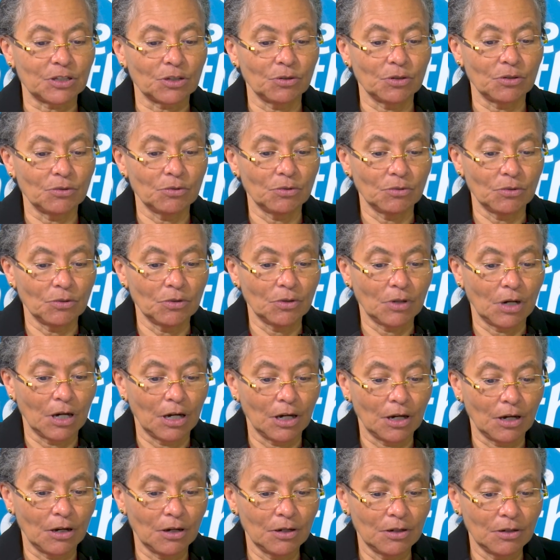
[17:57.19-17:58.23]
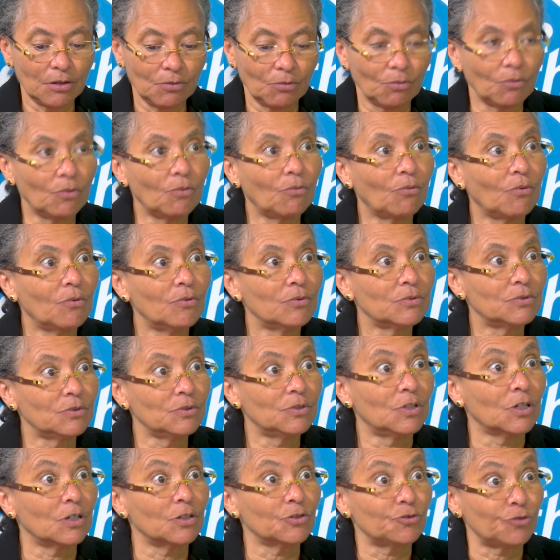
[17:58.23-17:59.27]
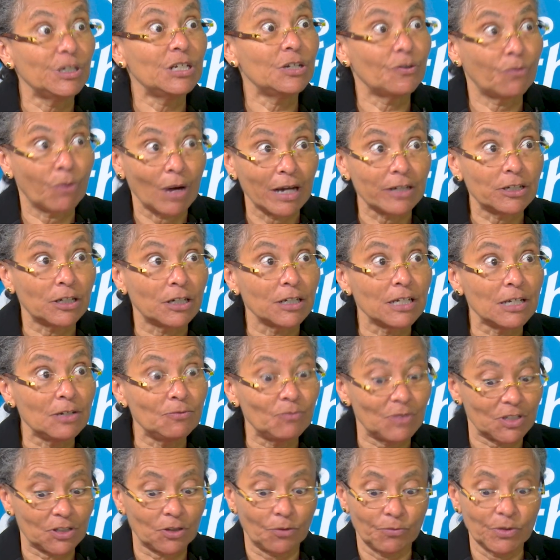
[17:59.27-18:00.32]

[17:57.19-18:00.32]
the Treaty of Waitangi was